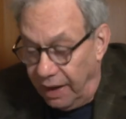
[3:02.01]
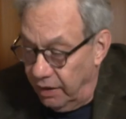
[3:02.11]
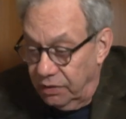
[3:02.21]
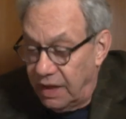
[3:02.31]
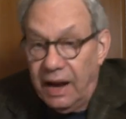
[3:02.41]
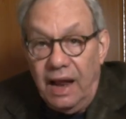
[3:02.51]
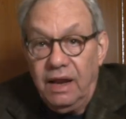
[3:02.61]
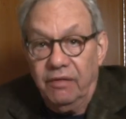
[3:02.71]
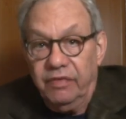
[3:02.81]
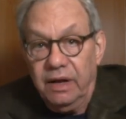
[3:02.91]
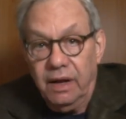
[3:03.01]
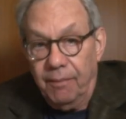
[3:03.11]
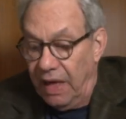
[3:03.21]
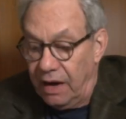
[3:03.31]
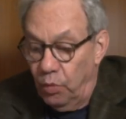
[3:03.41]
I don't get any of it.
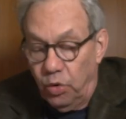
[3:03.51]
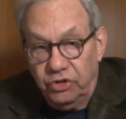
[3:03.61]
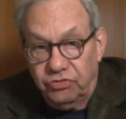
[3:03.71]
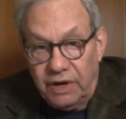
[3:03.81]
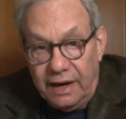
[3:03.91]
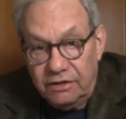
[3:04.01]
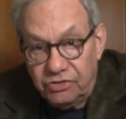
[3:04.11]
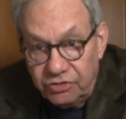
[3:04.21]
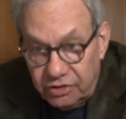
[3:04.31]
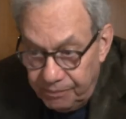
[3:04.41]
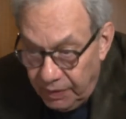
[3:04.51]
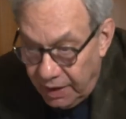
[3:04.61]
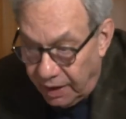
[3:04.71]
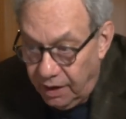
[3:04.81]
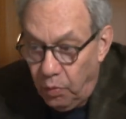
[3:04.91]
I'm not a war strategist.
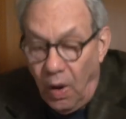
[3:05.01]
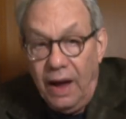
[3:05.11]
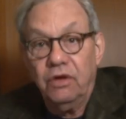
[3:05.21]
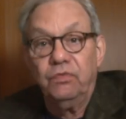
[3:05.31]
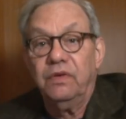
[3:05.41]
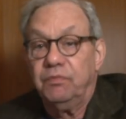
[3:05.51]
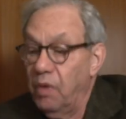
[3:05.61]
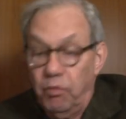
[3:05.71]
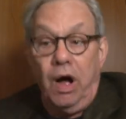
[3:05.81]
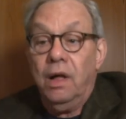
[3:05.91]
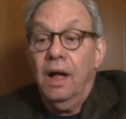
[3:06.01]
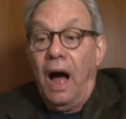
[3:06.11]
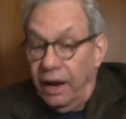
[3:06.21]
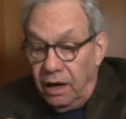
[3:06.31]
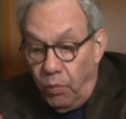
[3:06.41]
I don't know why
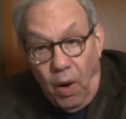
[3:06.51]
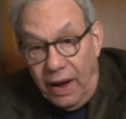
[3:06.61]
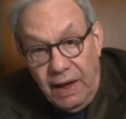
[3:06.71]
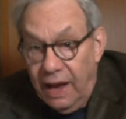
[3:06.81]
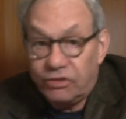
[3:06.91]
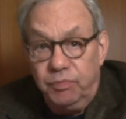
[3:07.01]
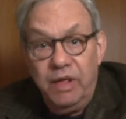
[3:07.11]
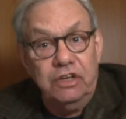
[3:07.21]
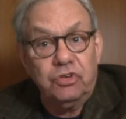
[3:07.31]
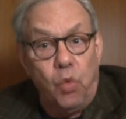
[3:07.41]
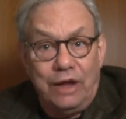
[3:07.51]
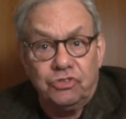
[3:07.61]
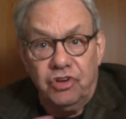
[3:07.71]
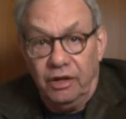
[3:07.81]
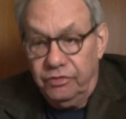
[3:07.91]
you asked me these
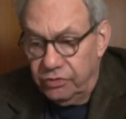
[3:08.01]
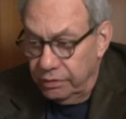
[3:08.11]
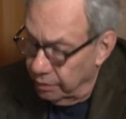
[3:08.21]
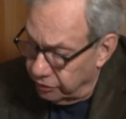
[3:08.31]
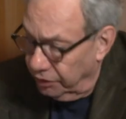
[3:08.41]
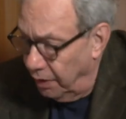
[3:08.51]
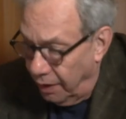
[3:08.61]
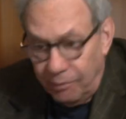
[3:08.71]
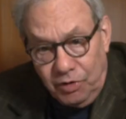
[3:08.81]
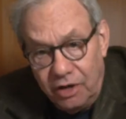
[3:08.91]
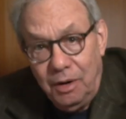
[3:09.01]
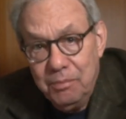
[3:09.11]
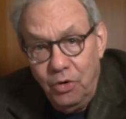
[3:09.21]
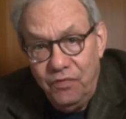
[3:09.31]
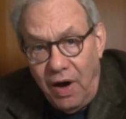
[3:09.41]
questions. So I'm going
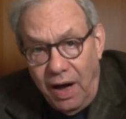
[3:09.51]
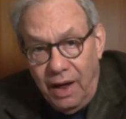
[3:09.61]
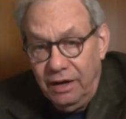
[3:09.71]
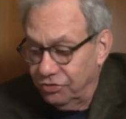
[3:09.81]
to move on.